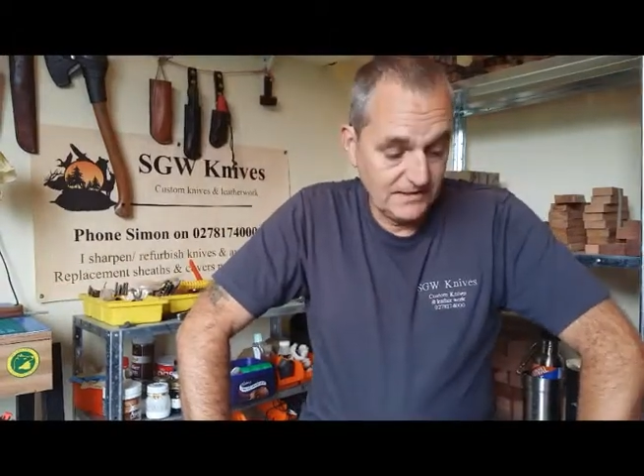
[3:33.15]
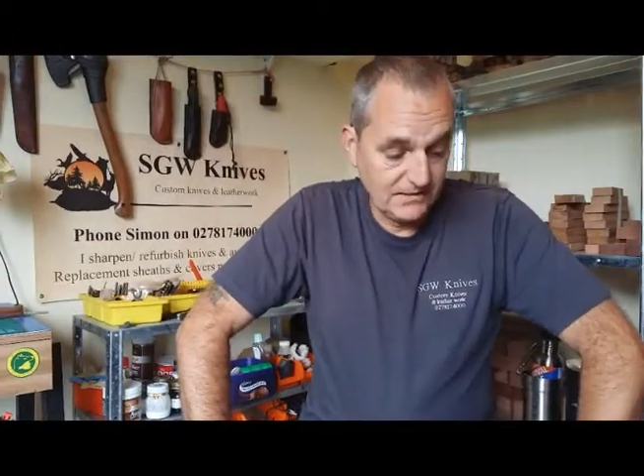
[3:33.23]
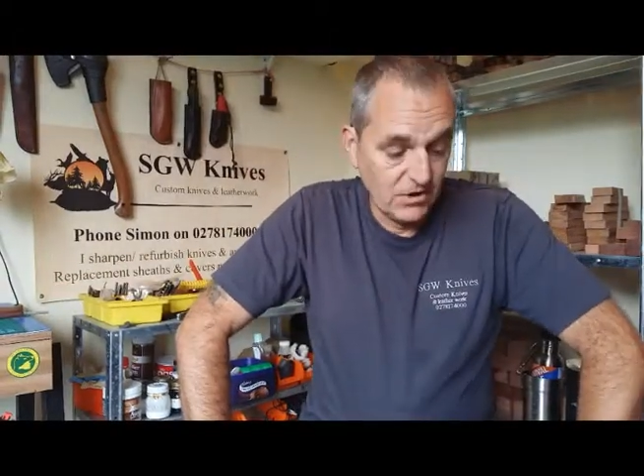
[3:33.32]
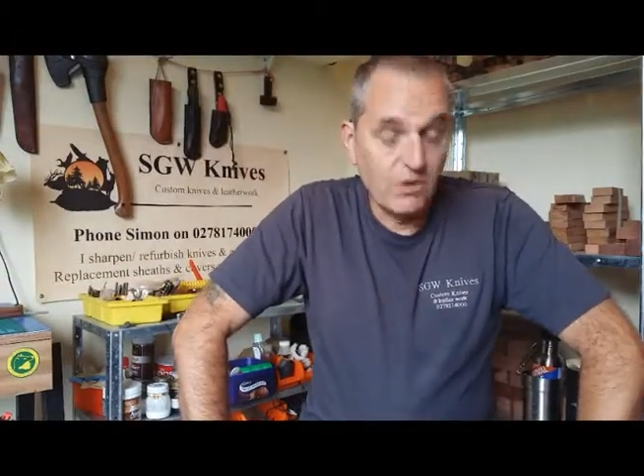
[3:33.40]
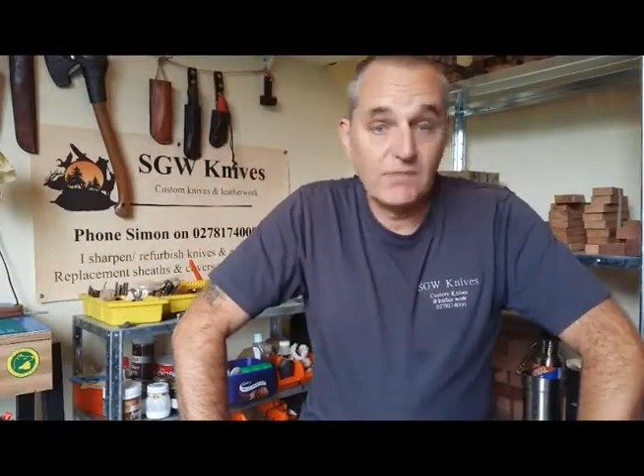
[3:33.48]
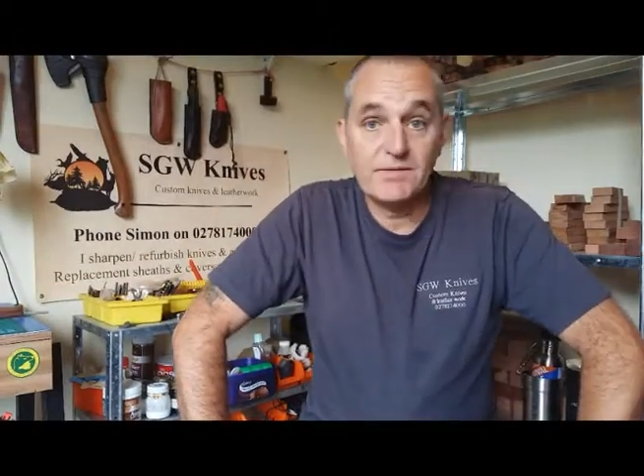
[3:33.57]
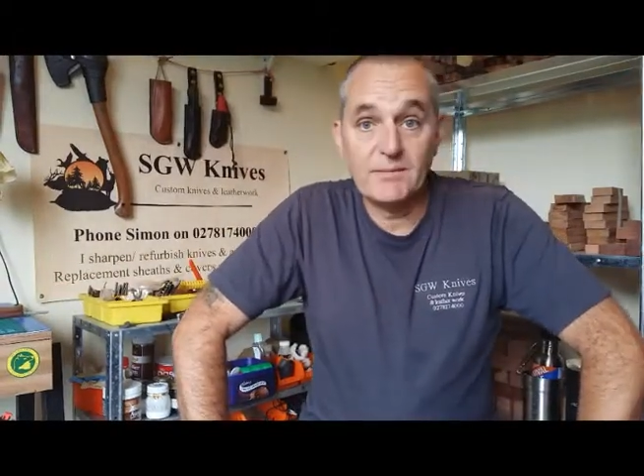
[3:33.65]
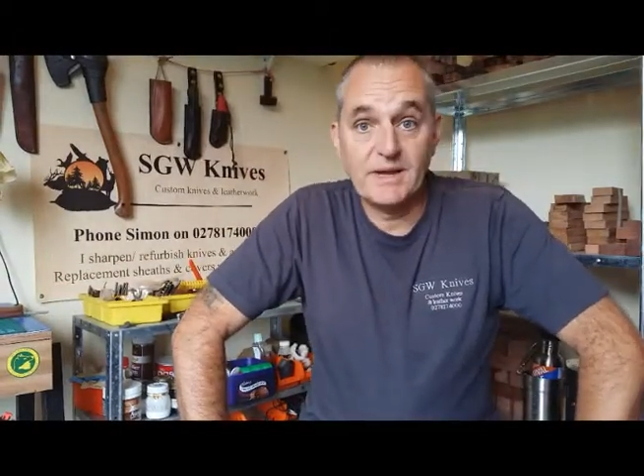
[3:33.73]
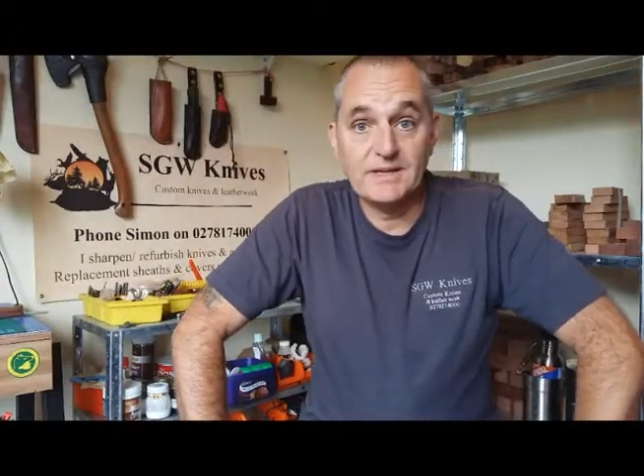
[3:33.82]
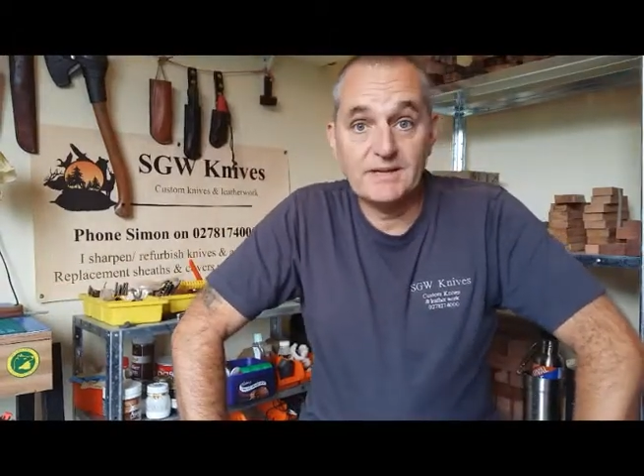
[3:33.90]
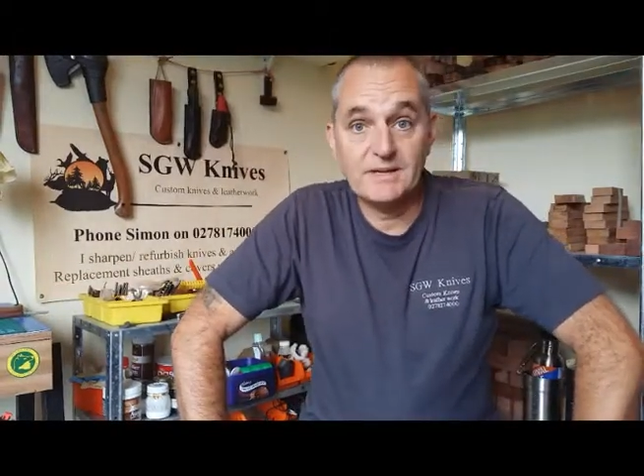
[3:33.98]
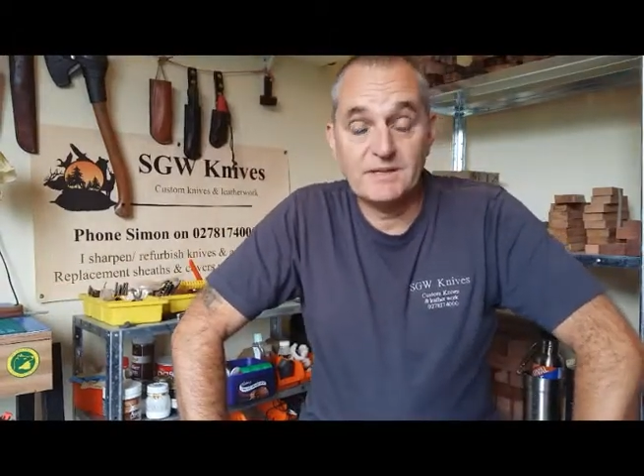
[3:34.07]
hopefully my
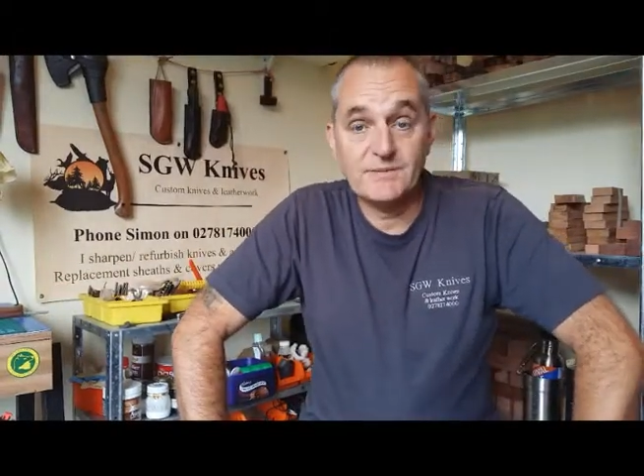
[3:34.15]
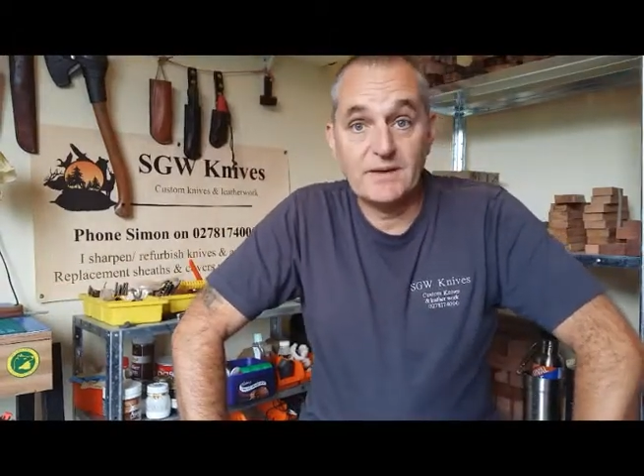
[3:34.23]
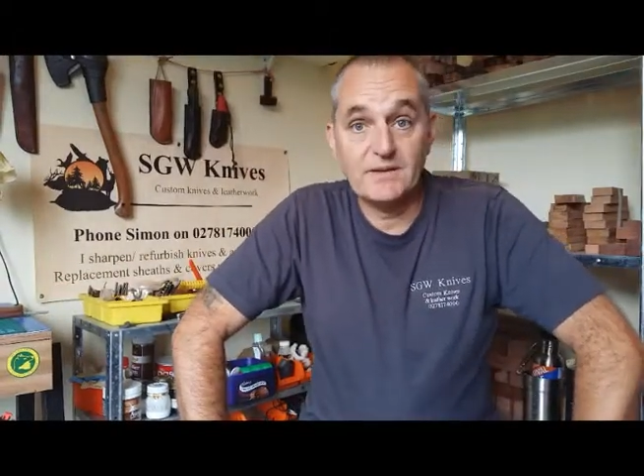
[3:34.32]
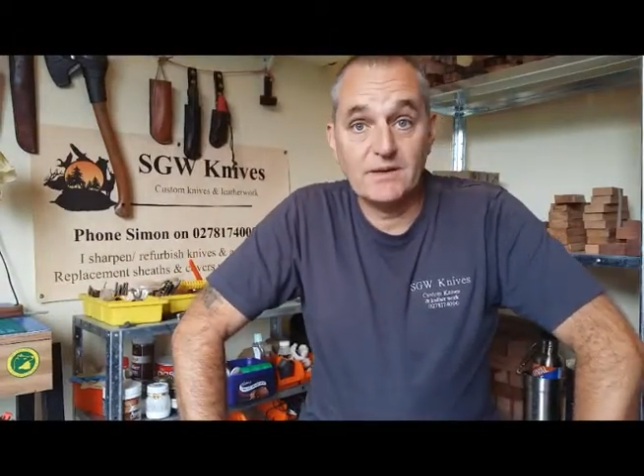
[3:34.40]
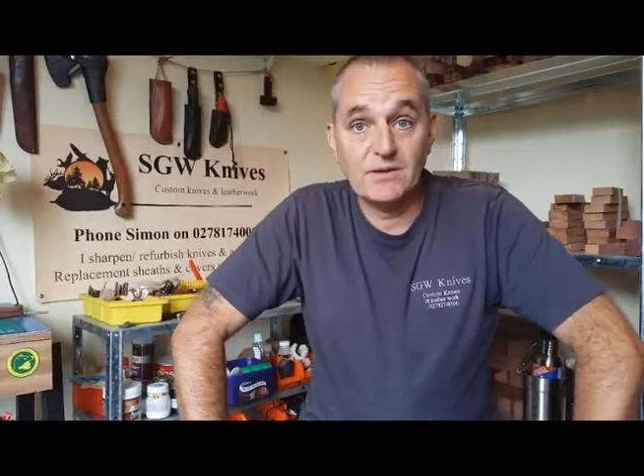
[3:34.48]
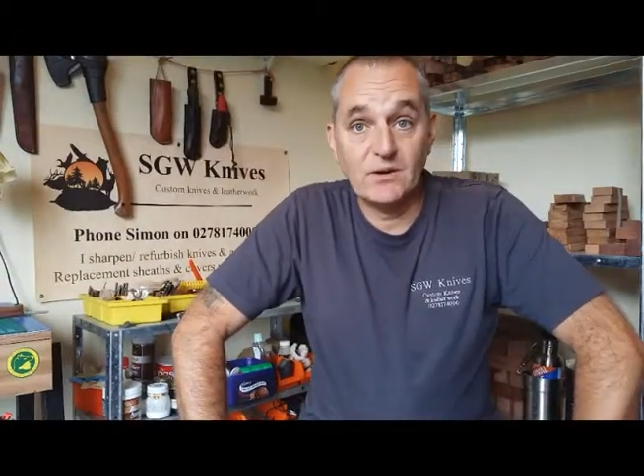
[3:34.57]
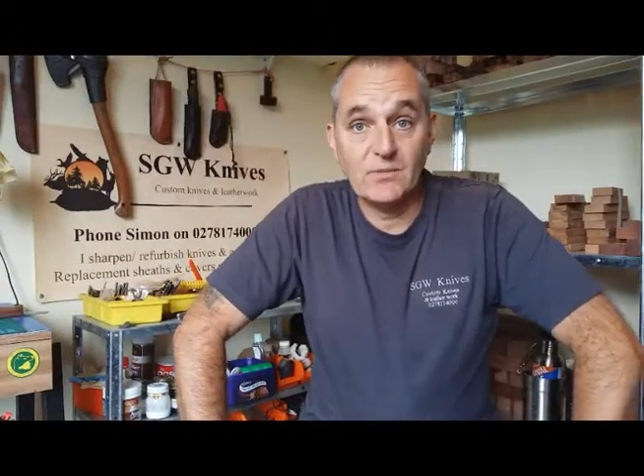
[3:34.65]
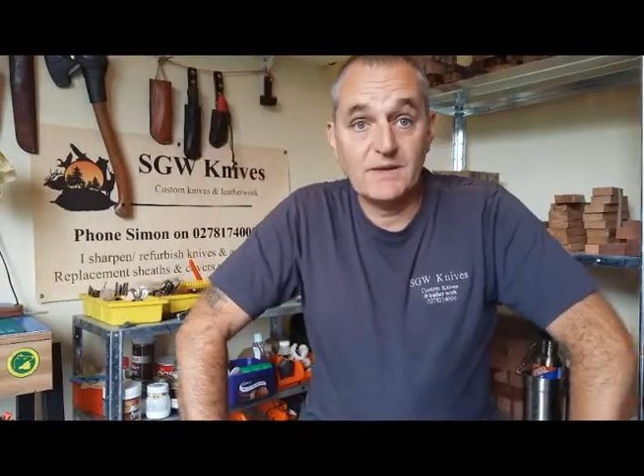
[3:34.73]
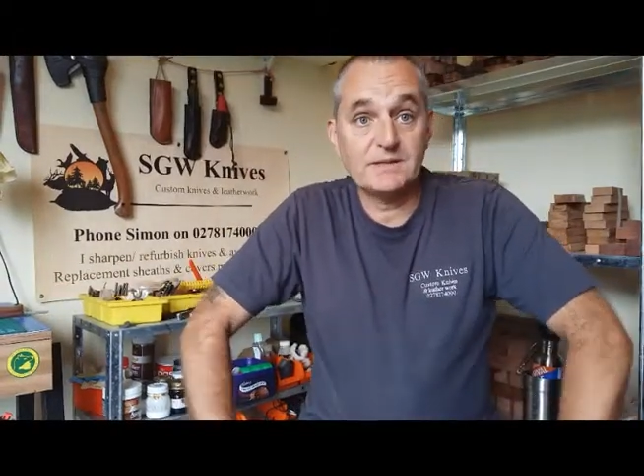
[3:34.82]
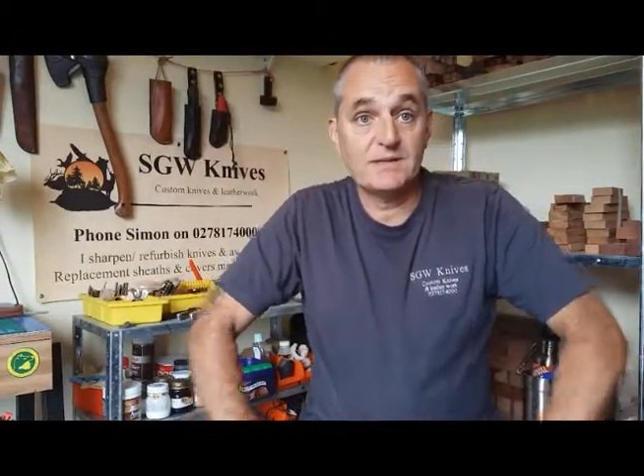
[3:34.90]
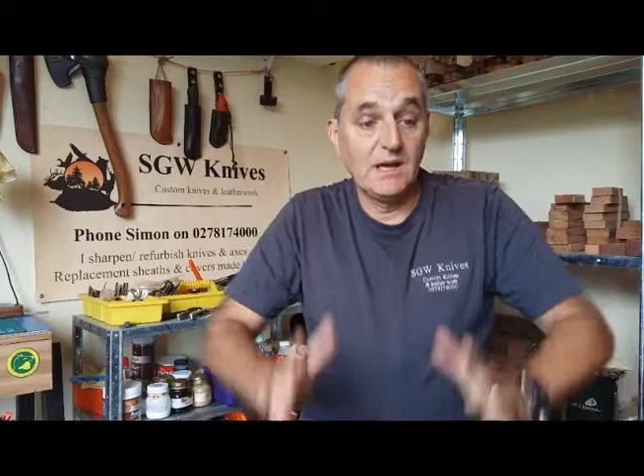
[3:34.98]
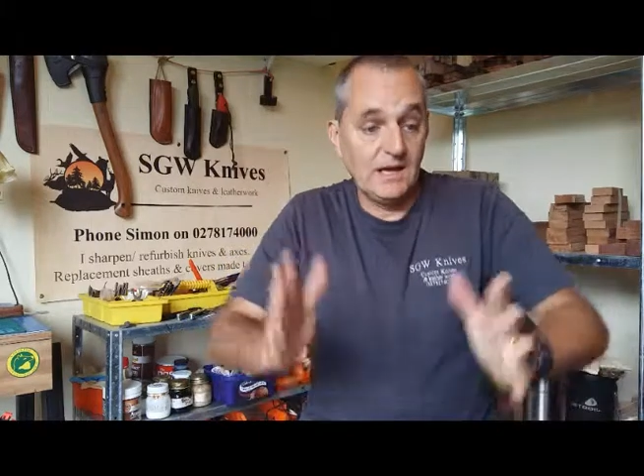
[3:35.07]
editing's better than it normally is.